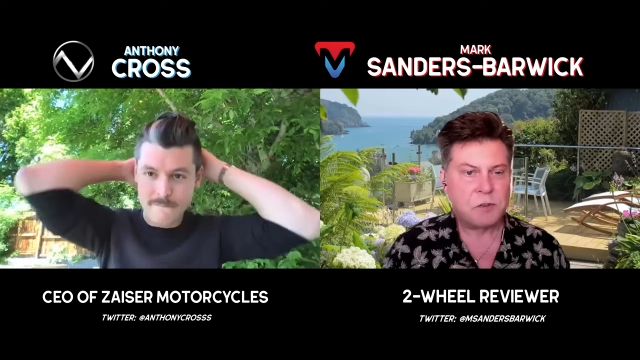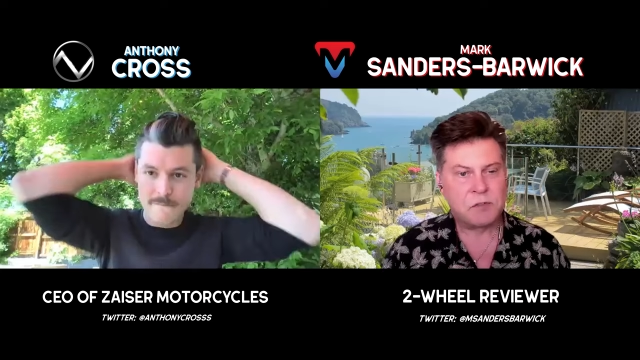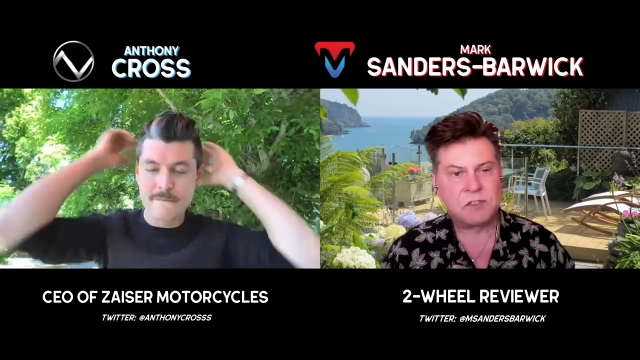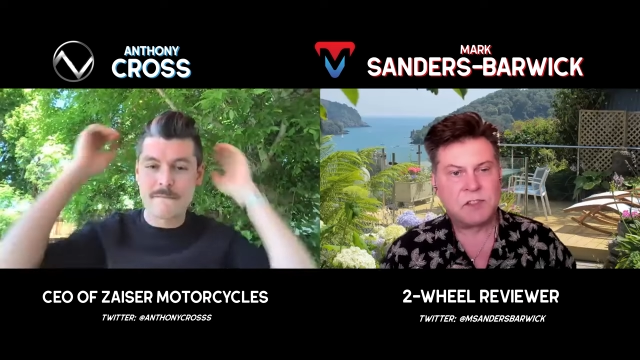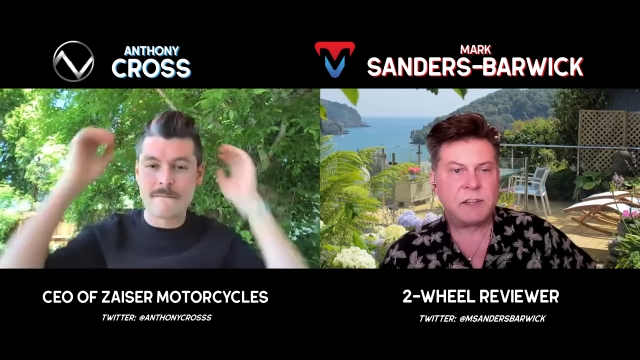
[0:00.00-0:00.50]

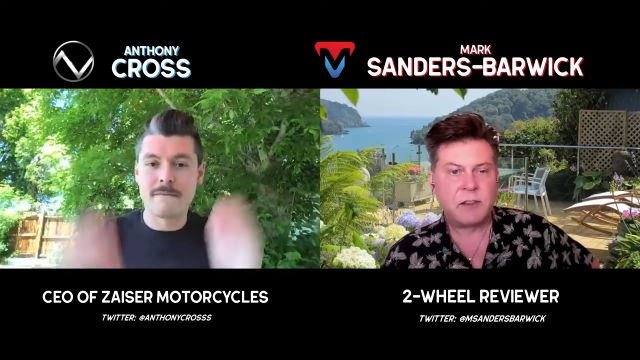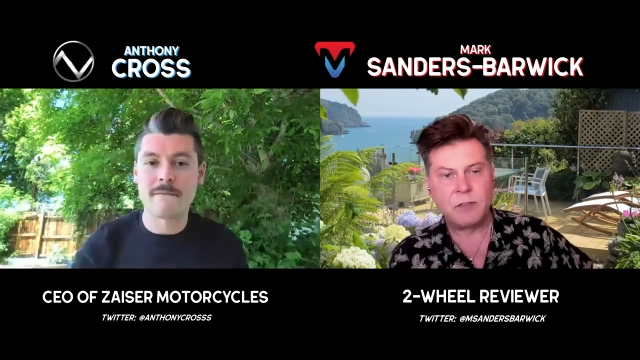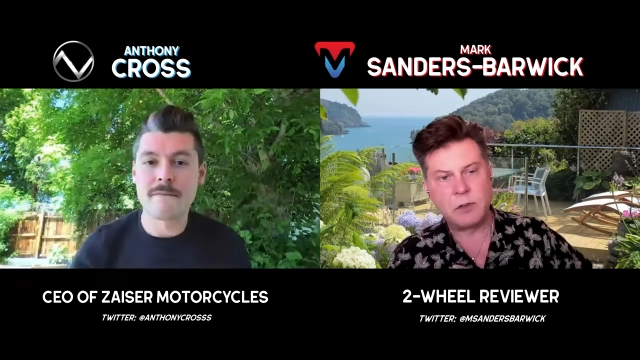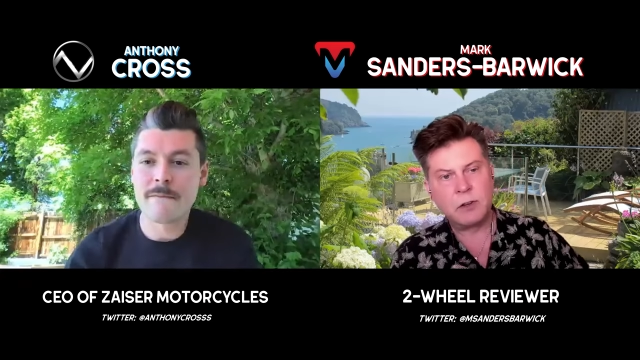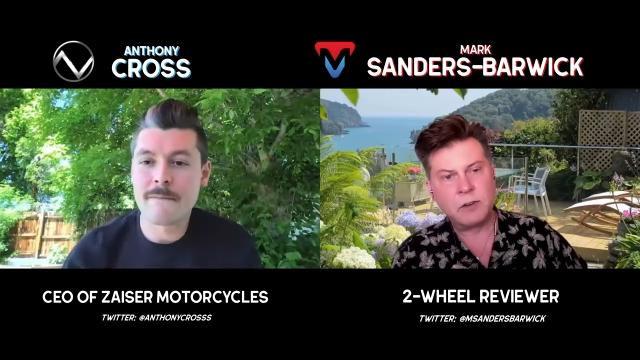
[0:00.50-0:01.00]
Speaker 1: you've
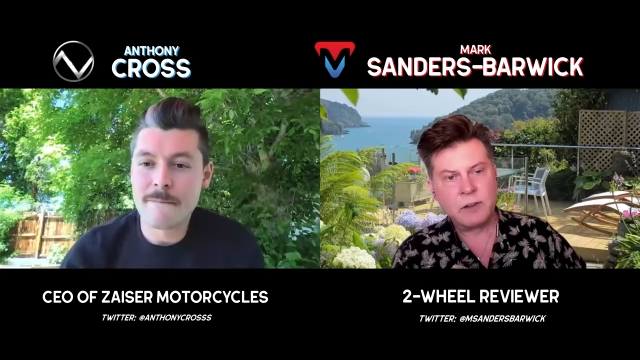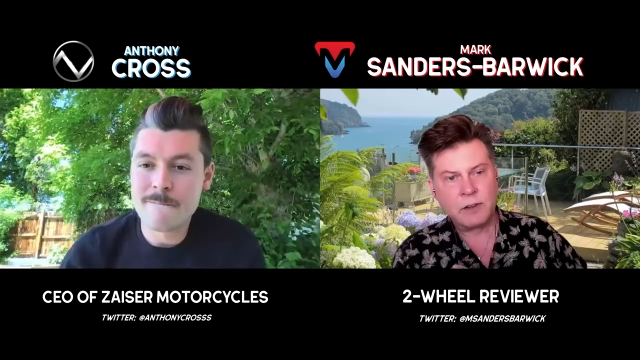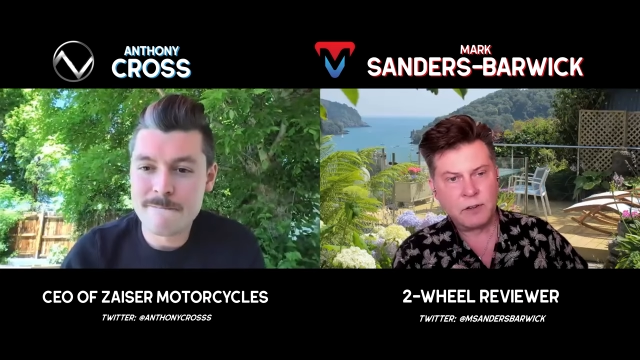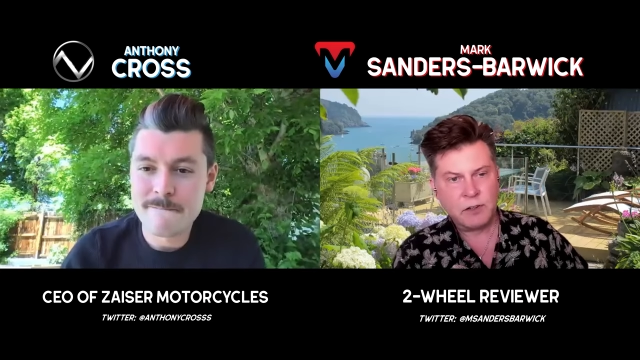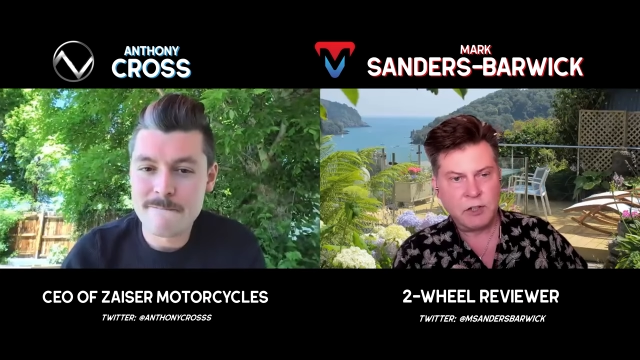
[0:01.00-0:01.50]
stated that
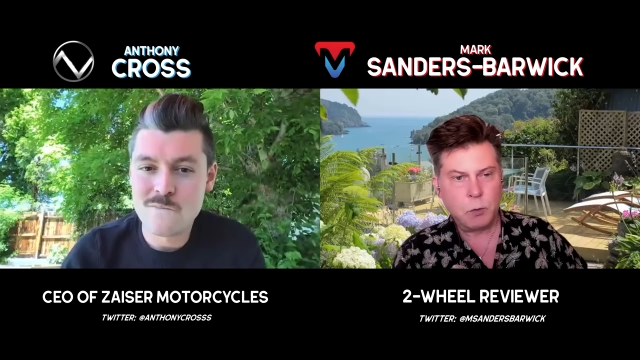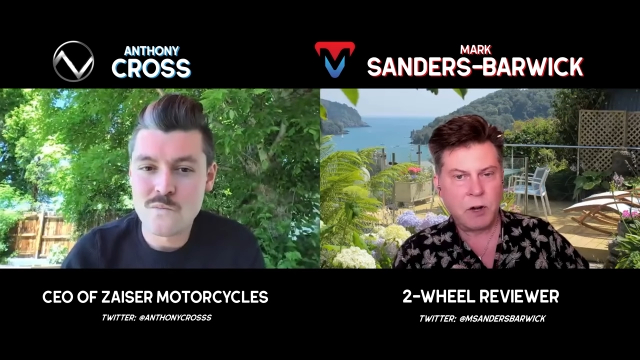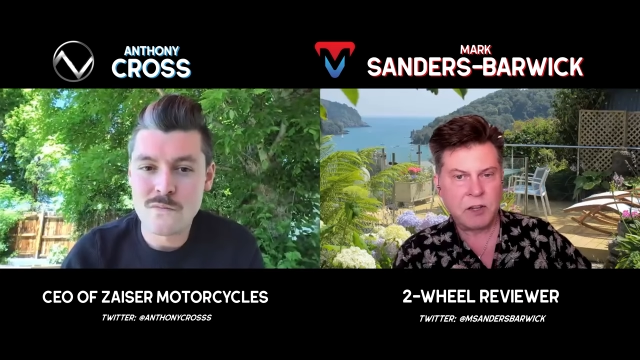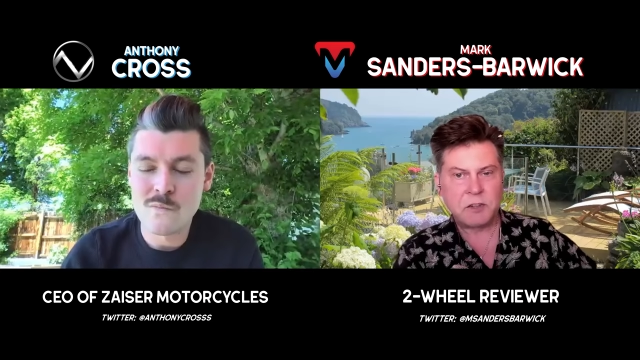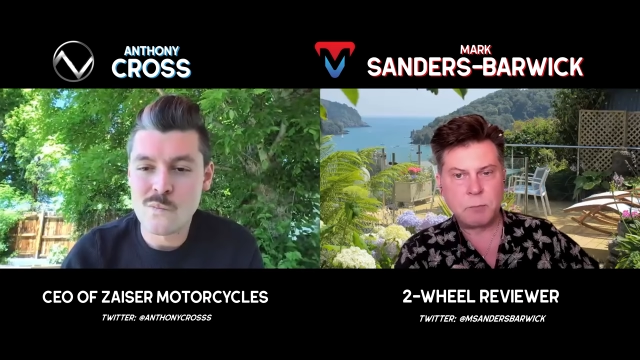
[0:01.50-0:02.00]
you
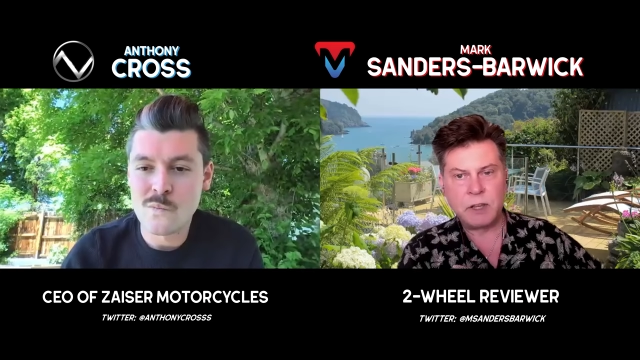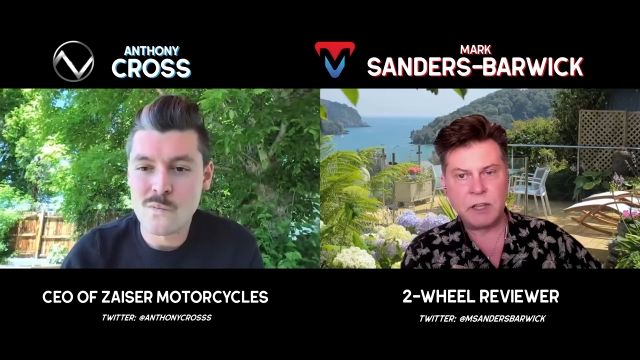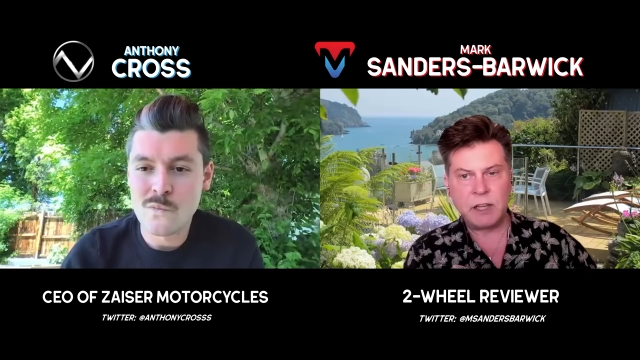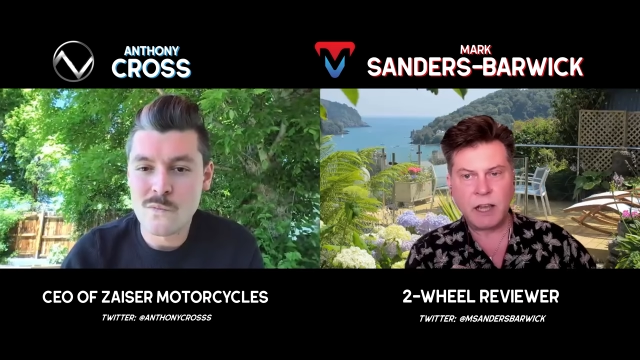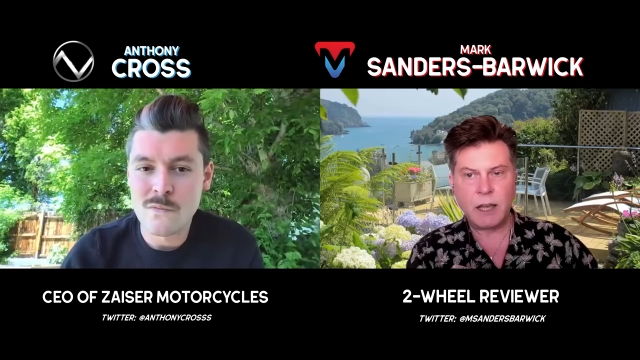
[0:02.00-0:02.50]
want it to
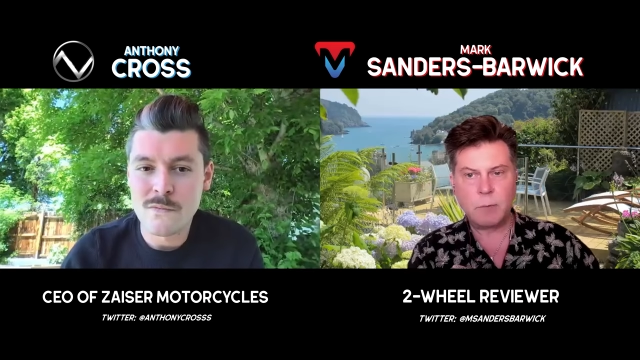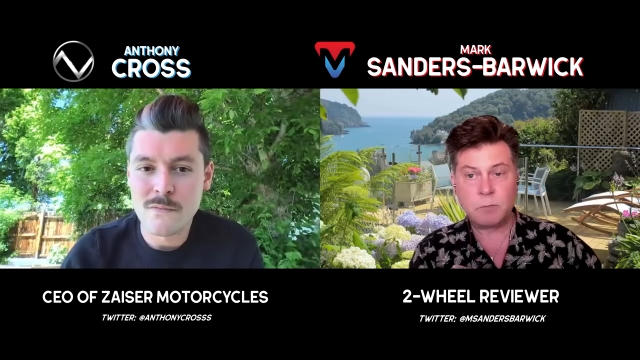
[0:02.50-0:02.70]
be um,